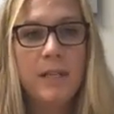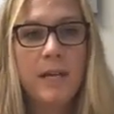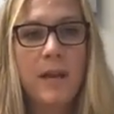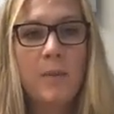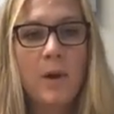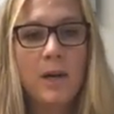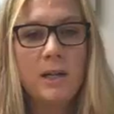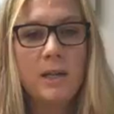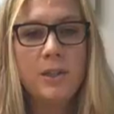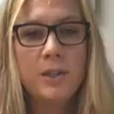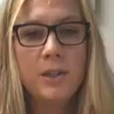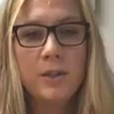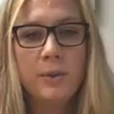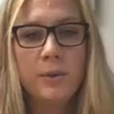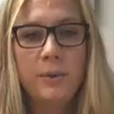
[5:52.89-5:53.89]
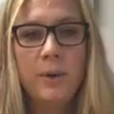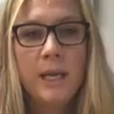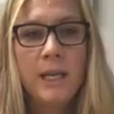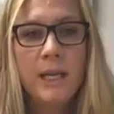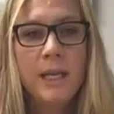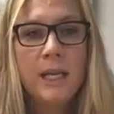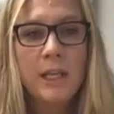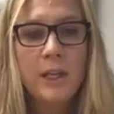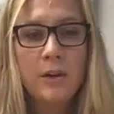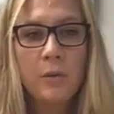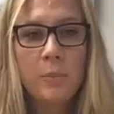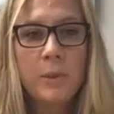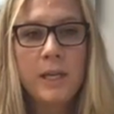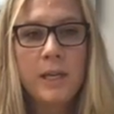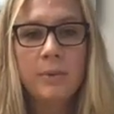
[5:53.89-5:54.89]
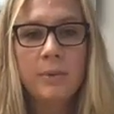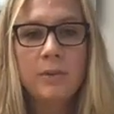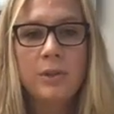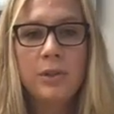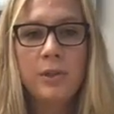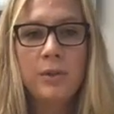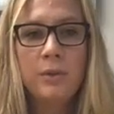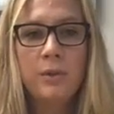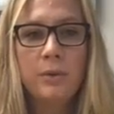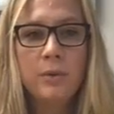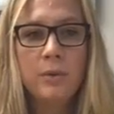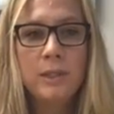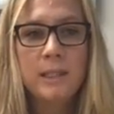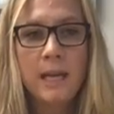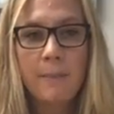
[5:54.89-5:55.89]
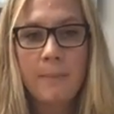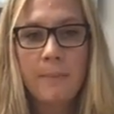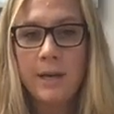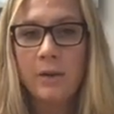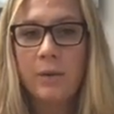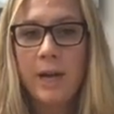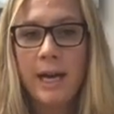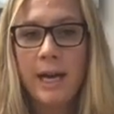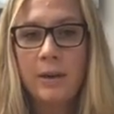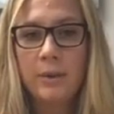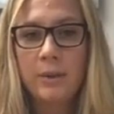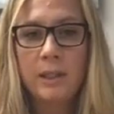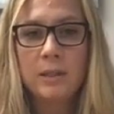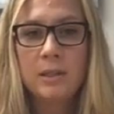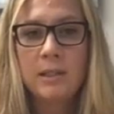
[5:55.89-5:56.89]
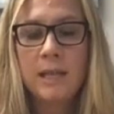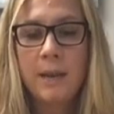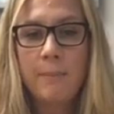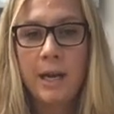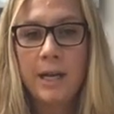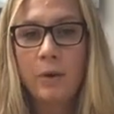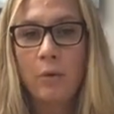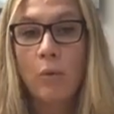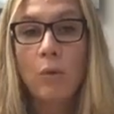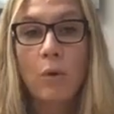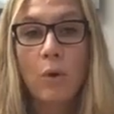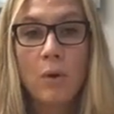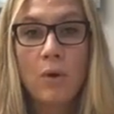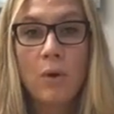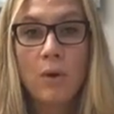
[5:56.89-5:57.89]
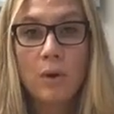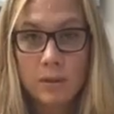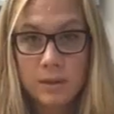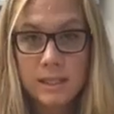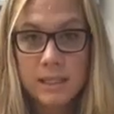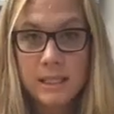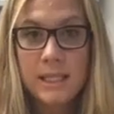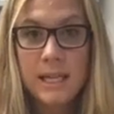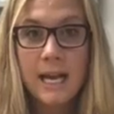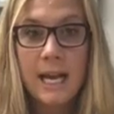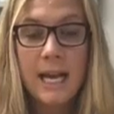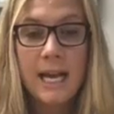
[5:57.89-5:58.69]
And I wanted to, be able to set my own hours, set my own goals.